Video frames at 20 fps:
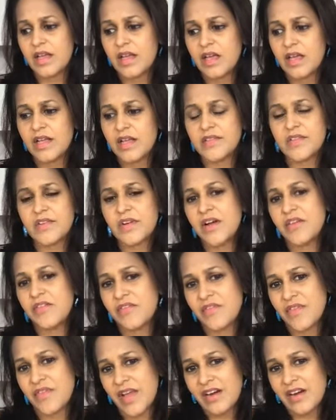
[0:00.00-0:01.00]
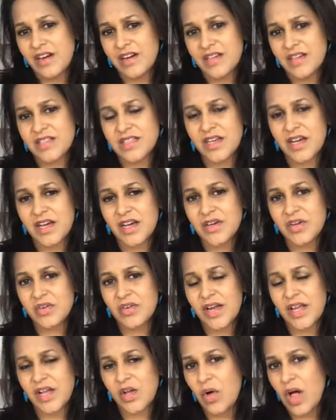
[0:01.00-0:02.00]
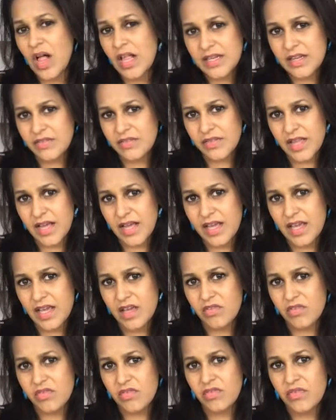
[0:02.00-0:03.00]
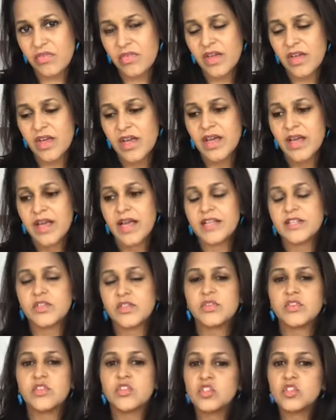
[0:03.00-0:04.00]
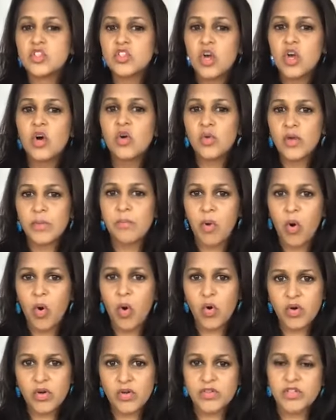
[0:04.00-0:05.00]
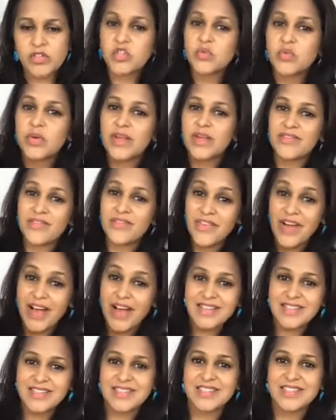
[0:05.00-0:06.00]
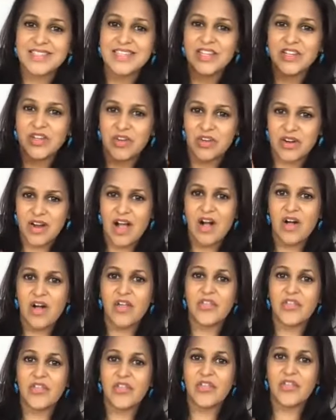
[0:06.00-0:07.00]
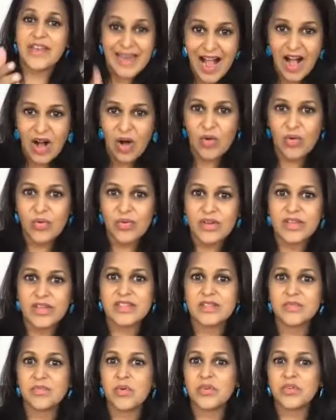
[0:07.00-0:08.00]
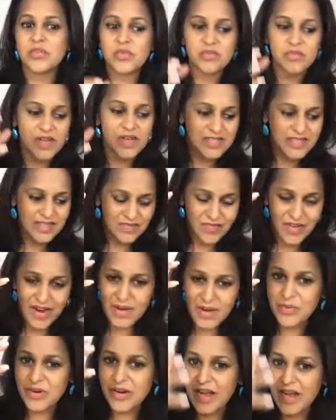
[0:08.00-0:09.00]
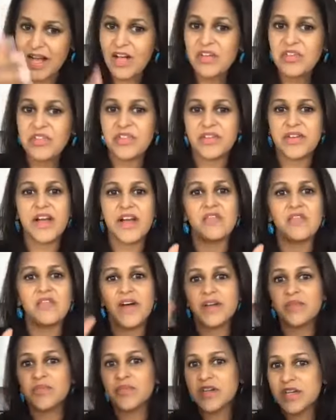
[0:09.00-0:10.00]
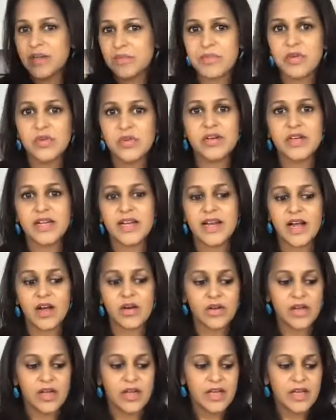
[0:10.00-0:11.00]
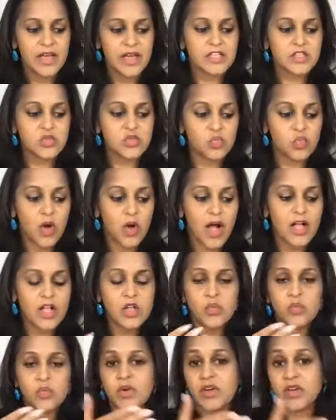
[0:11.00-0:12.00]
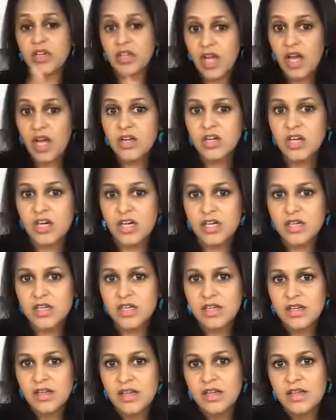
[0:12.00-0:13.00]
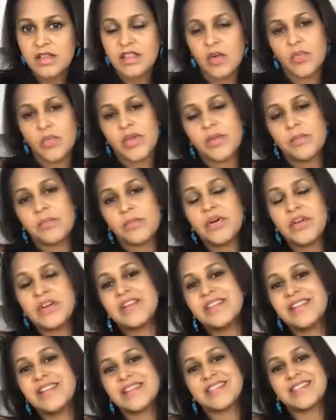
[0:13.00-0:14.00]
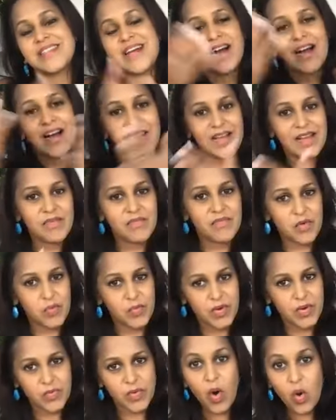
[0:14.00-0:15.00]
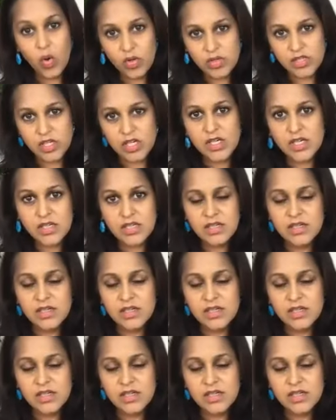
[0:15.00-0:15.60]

It's not fair. It's not a great quality of life. And so it's so important to invest in your health now. It's important to invest in vibrant health now, vibrant immunity now. It's while we're younger that we can put in this time for when we're older.